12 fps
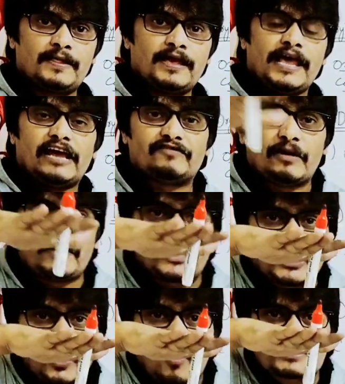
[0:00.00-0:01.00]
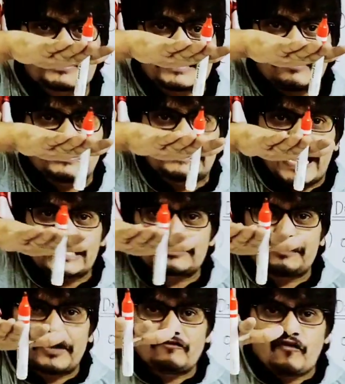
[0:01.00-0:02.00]
if the metal oxide which has
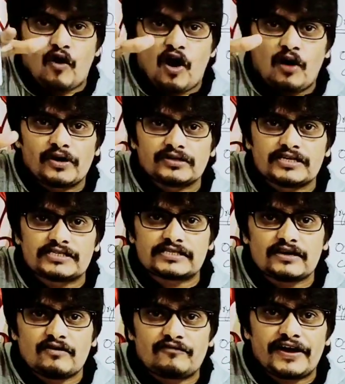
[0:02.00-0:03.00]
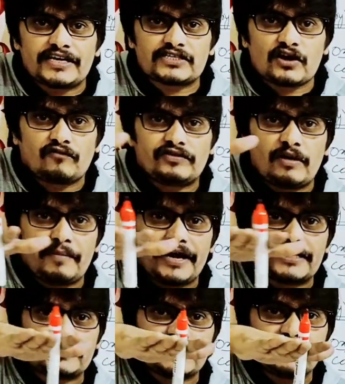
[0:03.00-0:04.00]
been formed on the surface of the
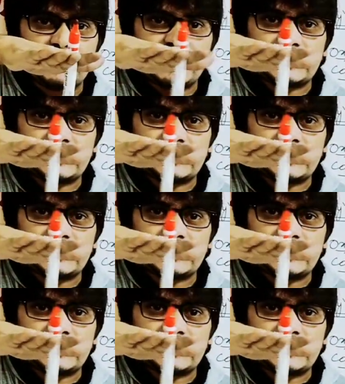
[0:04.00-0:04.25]
metal is